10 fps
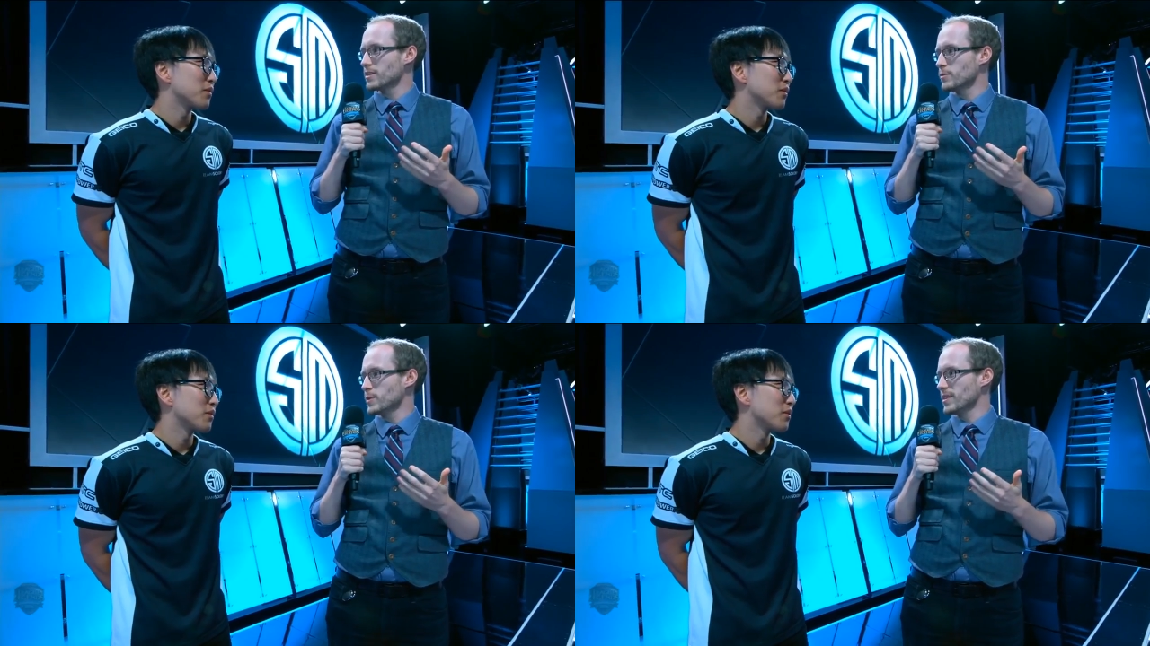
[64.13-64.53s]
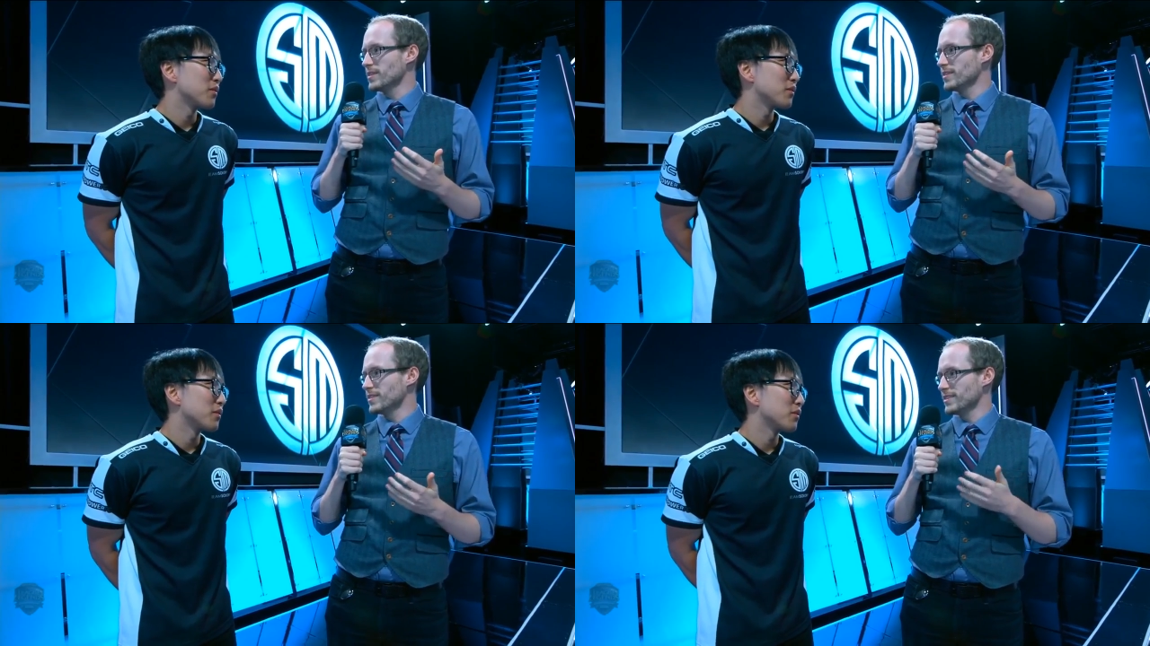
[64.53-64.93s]
Speaker 1: to be
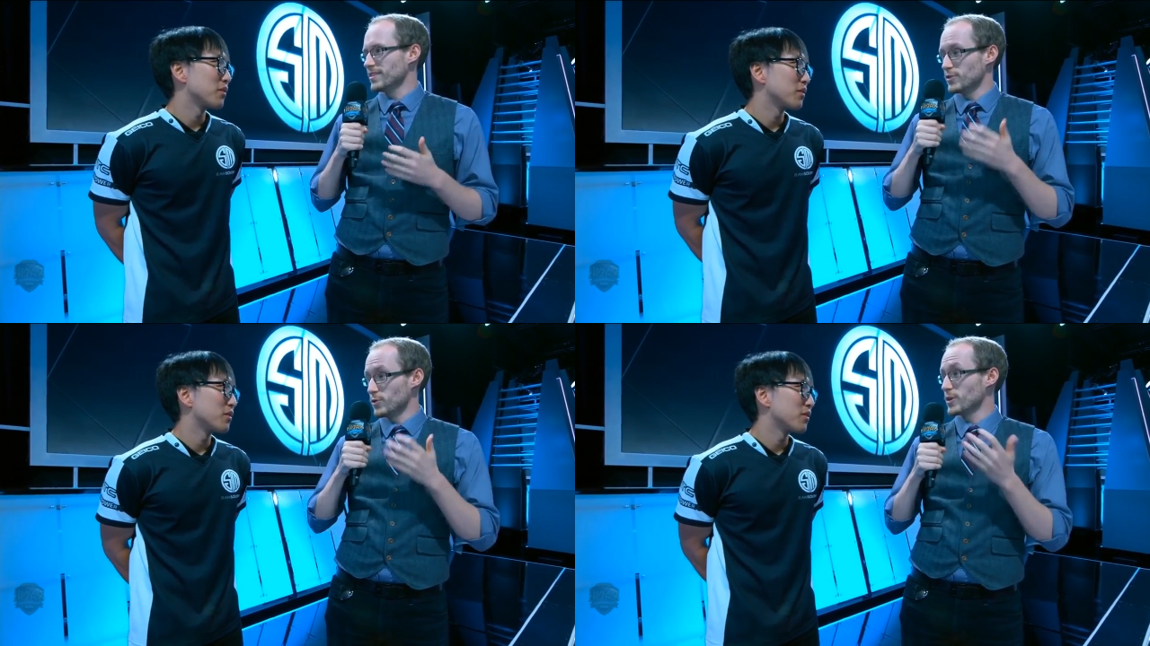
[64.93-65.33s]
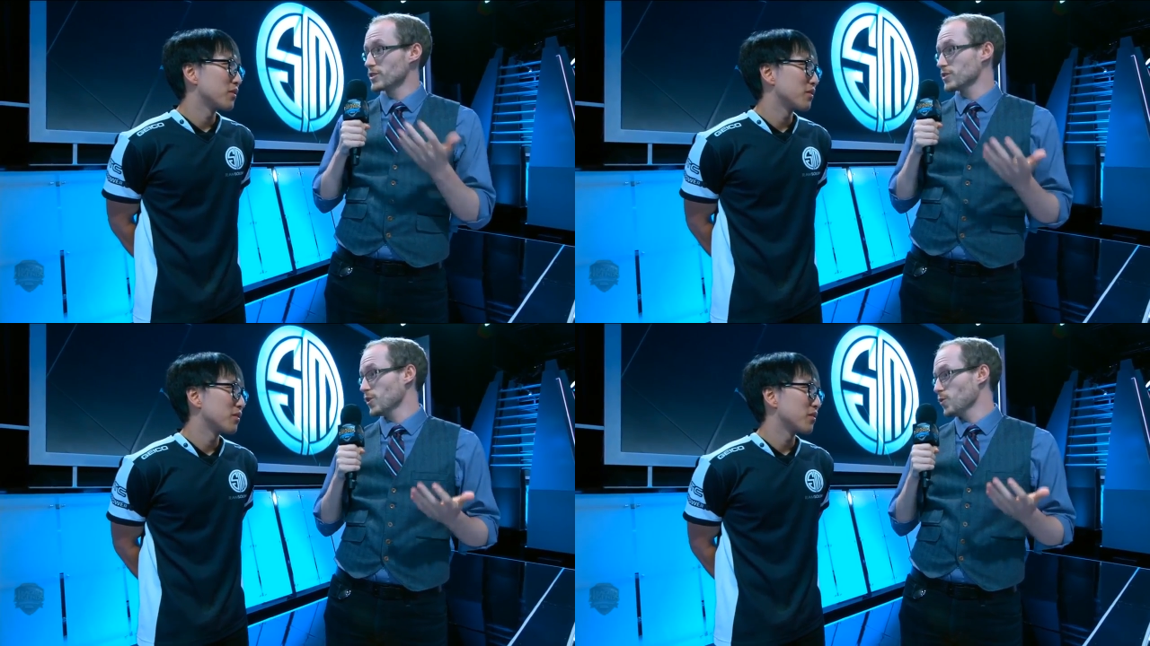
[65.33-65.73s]
doing
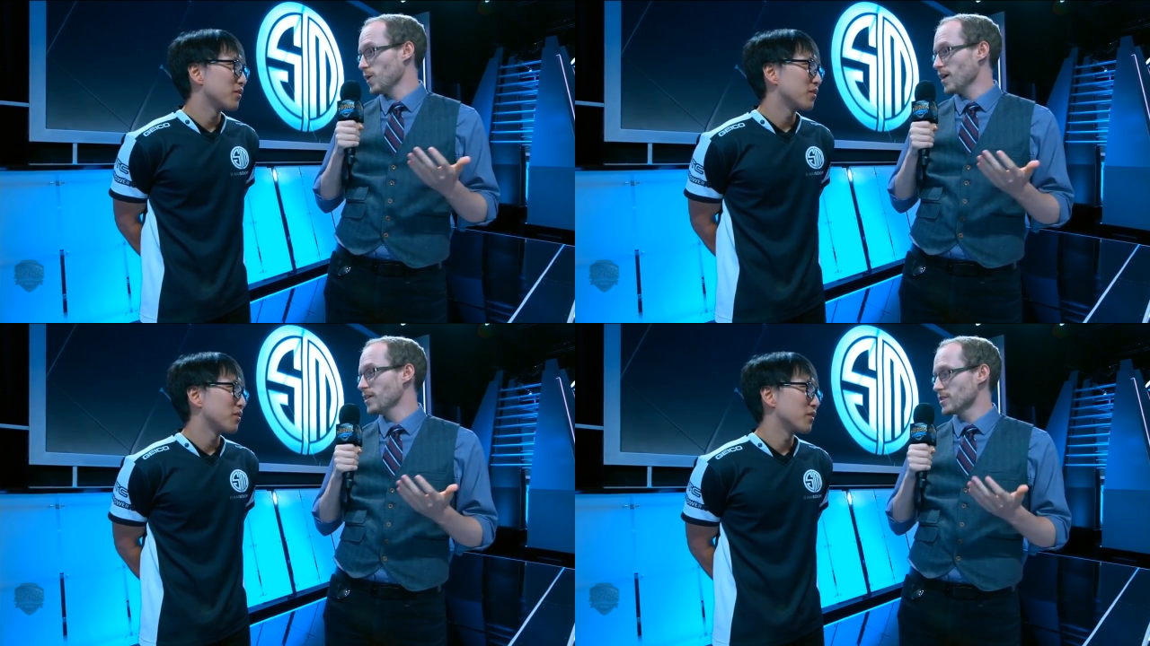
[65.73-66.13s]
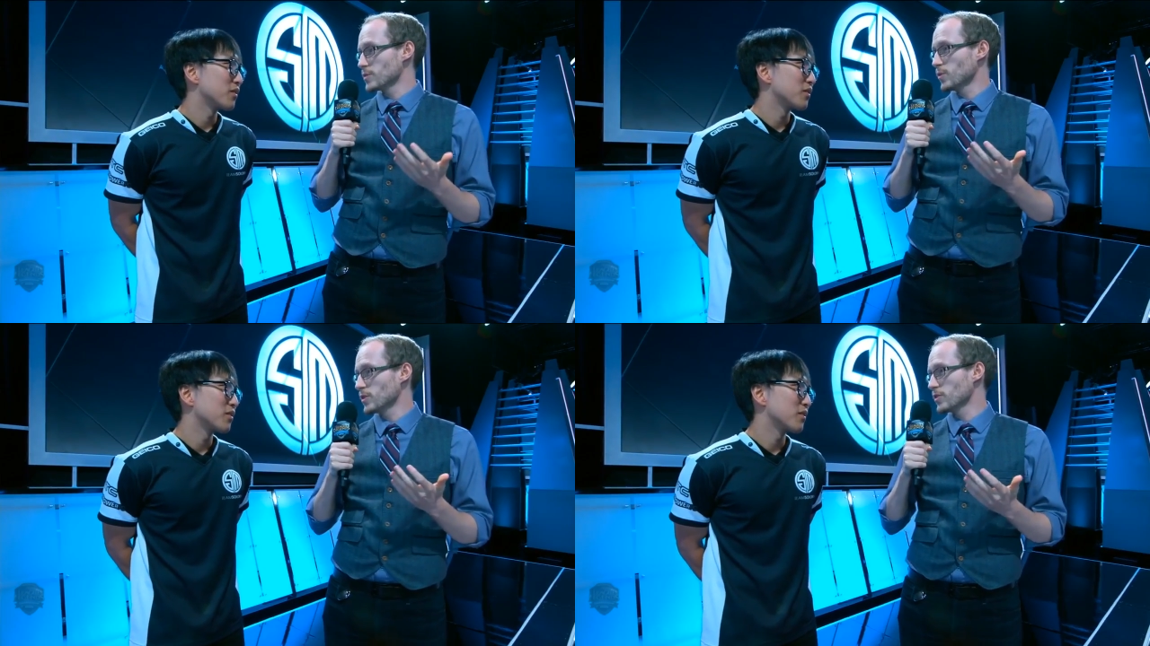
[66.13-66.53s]
so well at this point
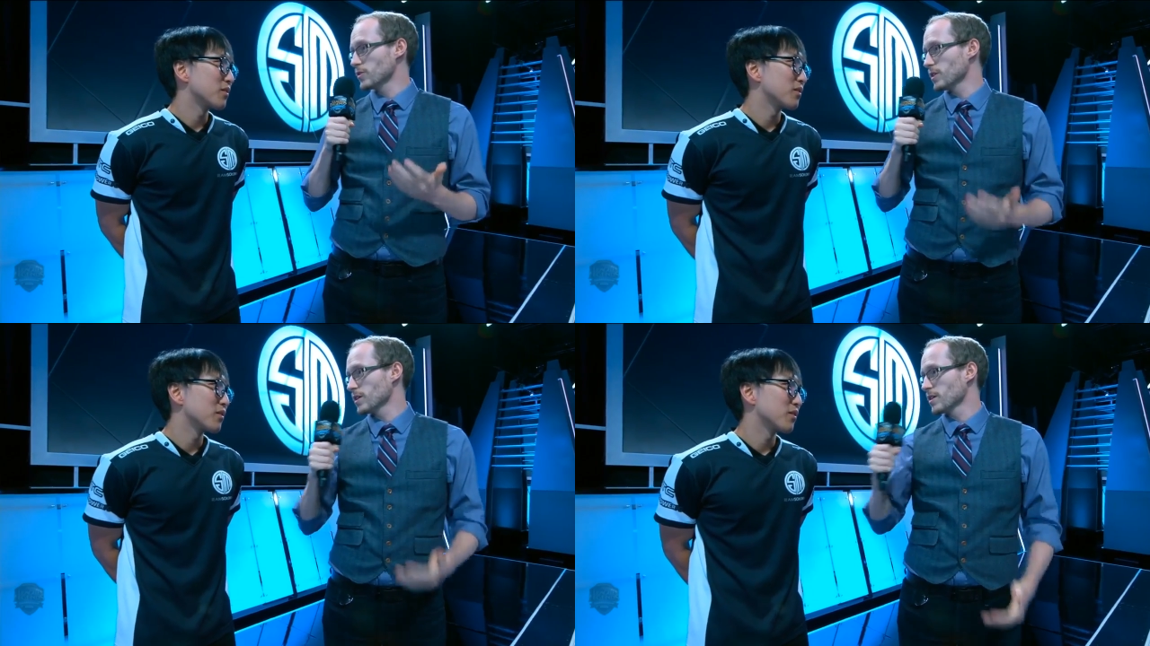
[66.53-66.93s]
in your career?